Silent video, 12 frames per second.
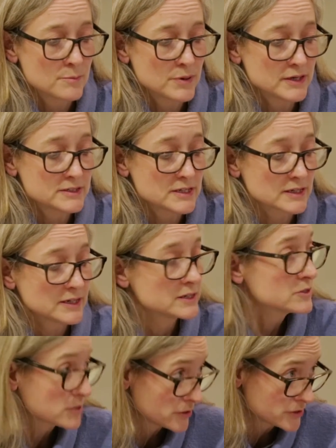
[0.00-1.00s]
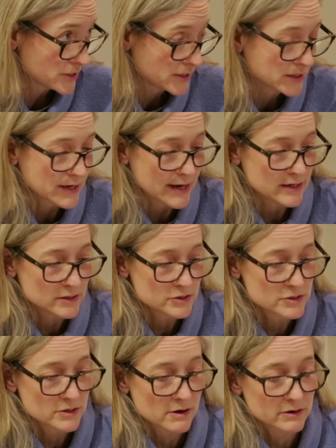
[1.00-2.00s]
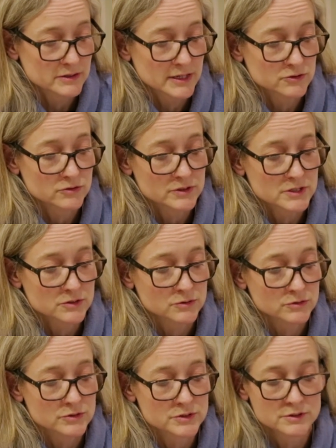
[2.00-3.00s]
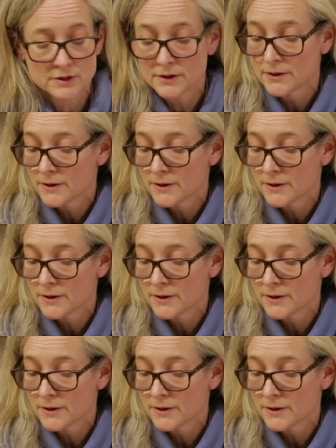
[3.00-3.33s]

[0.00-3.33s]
politically and socially engaged architectural discourse.